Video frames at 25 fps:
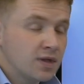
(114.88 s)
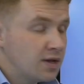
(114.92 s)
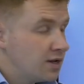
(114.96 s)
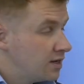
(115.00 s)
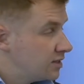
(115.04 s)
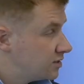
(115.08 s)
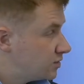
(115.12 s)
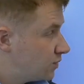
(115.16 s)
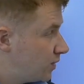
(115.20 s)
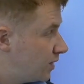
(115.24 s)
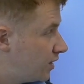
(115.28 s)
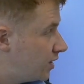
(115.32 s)

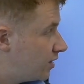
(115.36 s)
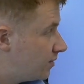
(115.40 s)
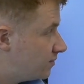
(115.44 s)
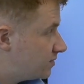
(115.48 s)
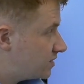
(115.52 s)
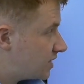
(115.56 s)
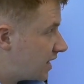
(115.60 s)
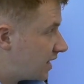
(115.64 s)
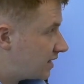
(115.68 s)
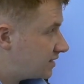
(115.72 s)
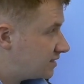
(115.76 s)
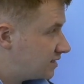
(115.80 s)
So
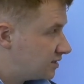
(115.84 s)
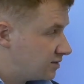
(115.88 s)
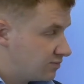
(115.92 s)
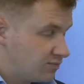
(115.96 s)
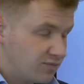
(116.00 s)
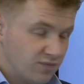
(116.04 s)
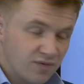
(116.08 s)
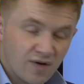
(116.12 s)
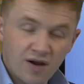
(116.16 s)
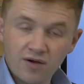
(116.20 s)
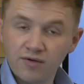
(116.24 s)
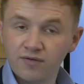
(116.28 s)
income tax is
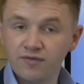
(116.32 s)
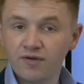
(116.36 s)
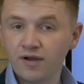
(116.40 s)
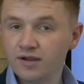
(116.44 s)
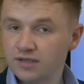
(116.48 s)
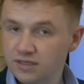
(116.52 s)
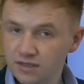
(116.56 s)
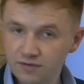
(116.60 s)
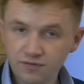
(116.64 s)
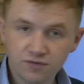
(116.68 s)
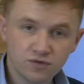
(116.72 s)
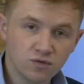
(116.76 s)
very,
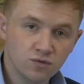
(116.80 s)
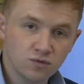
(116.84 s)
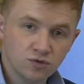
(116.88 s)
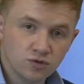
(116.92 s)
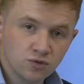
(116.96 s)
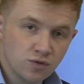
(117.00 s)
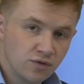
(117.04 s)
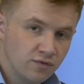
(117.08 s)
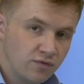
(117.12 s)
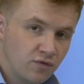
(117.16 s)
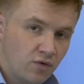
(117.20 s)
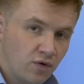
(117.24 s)
very
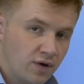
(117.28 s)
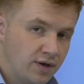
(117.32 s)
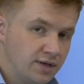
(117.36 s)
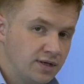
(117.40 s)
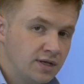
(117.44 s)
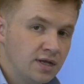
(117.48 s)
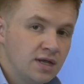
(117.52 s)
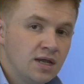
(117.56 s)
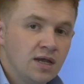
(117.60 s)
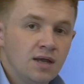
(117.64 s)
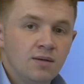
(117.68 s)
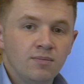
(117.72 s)
difficult to avoid